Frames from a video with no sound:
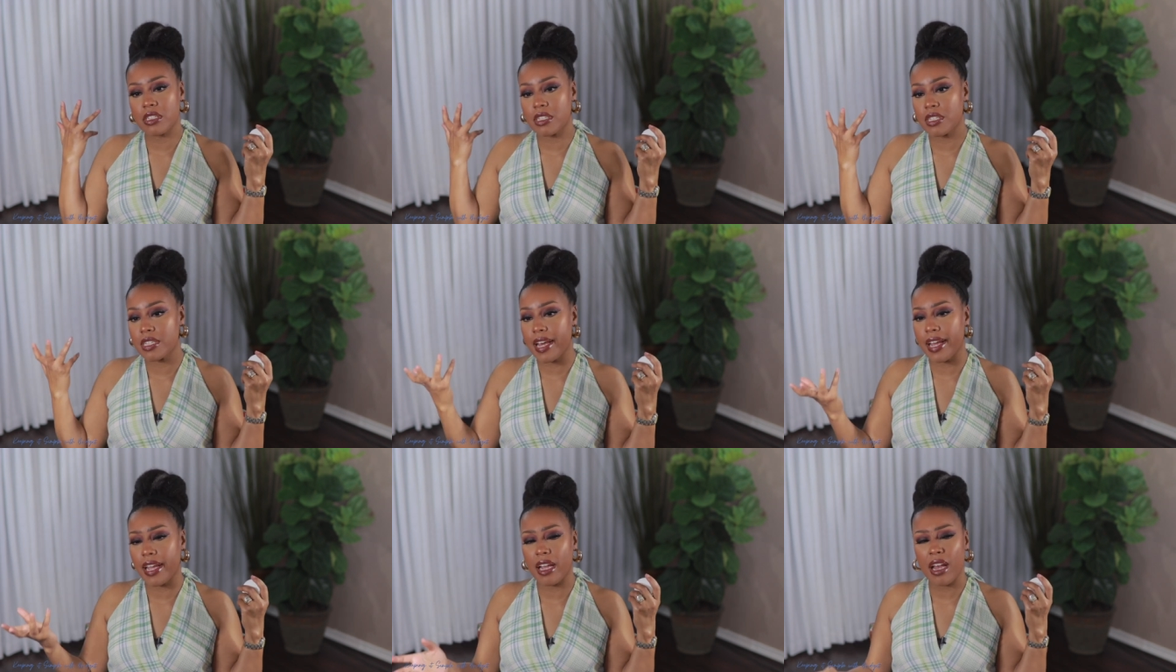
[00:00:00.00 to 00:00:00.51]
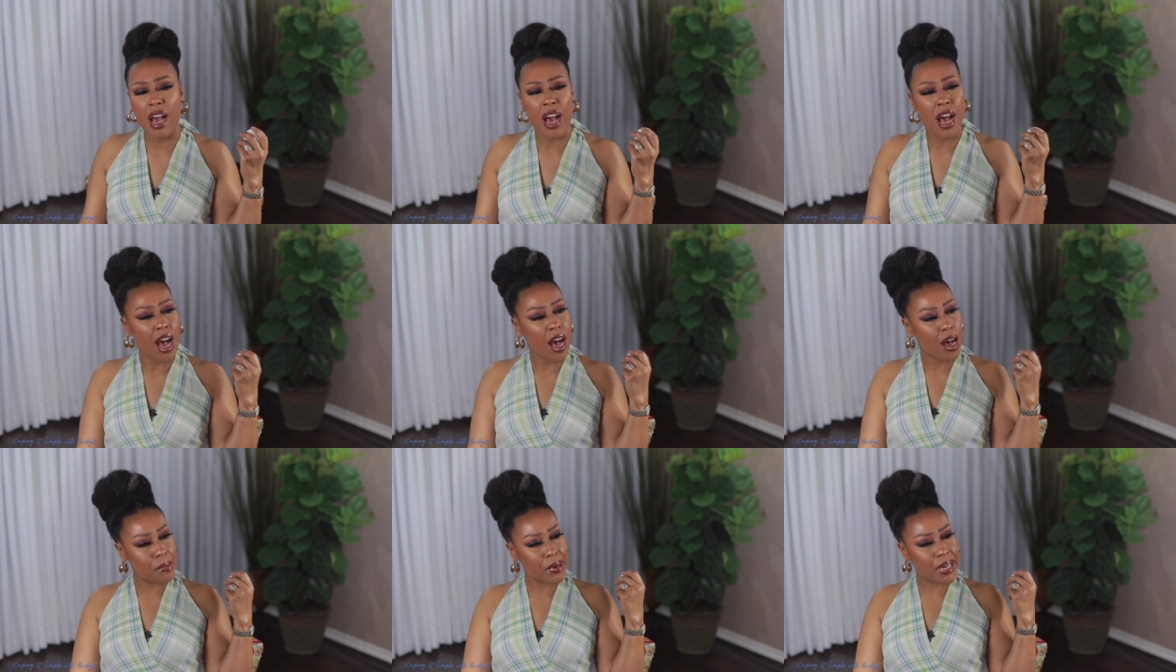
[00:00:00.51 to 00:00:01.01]
say,
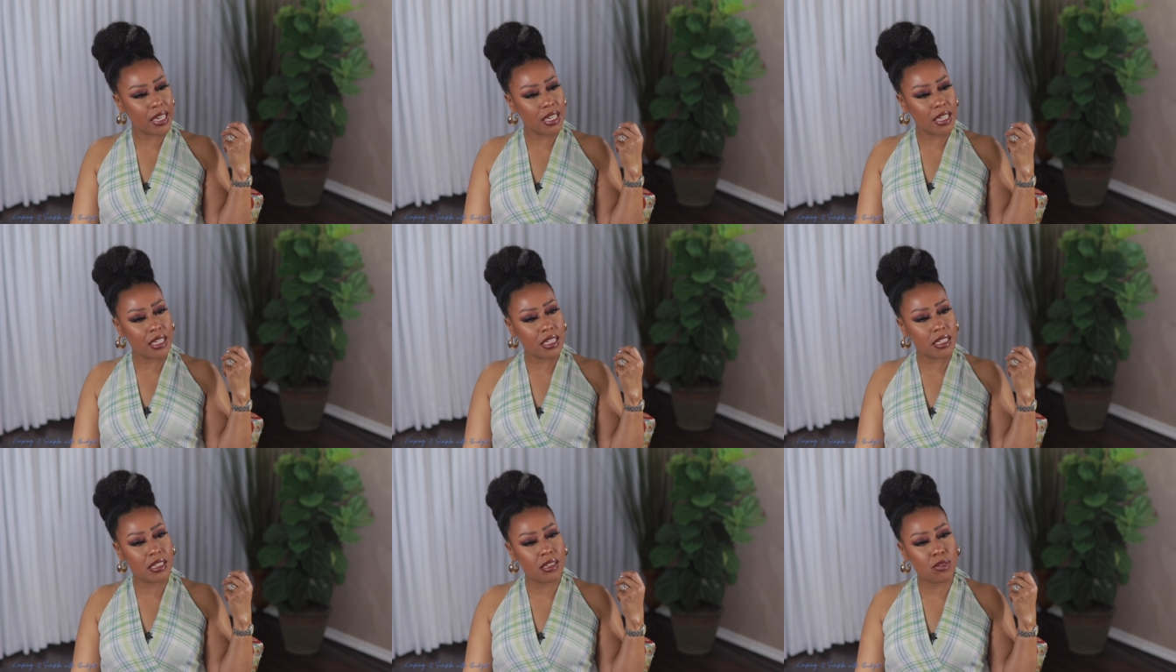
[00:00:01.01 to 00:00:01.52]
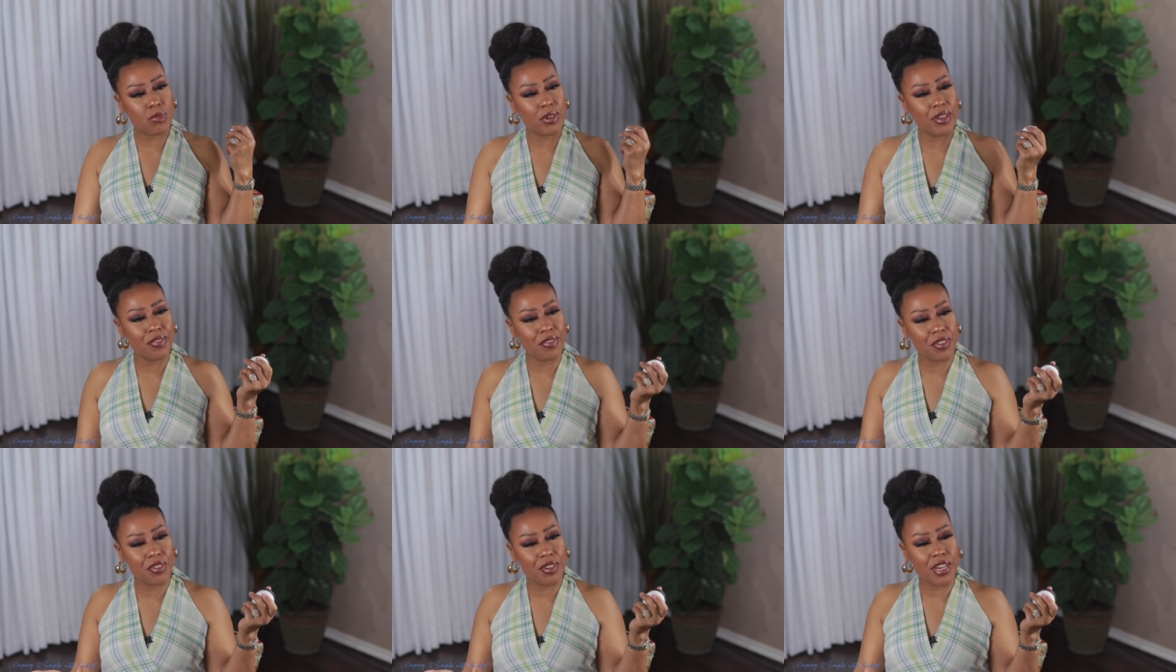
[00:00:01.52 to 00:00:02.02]
"Oh my goodness, what
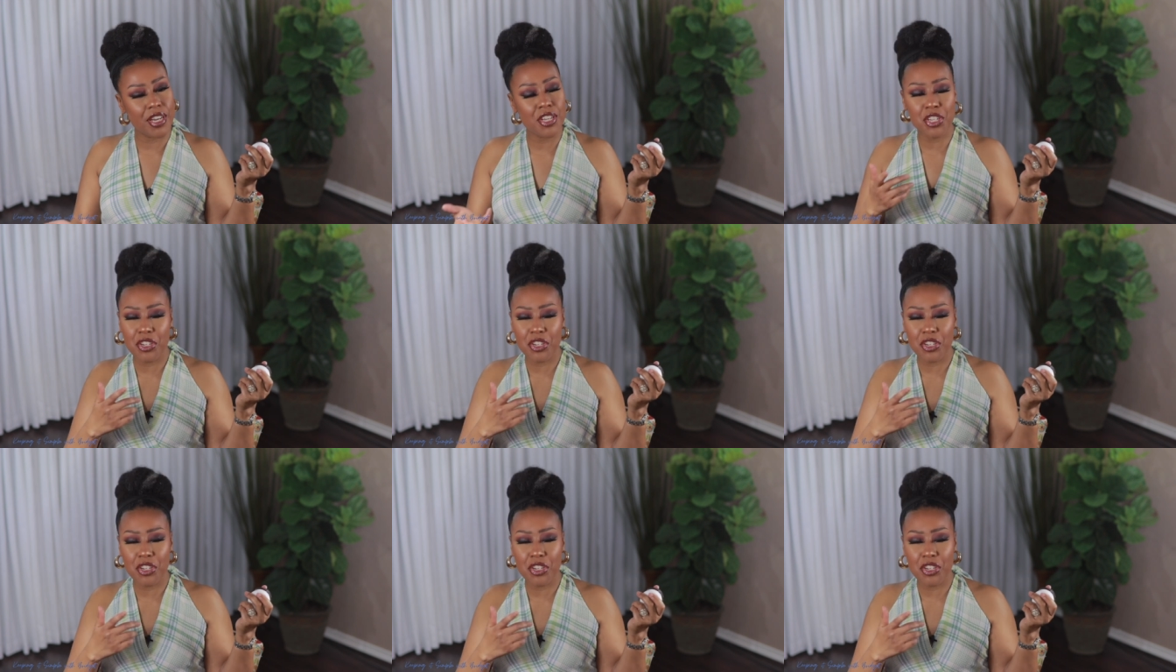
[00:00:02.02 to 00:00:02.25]
have you done?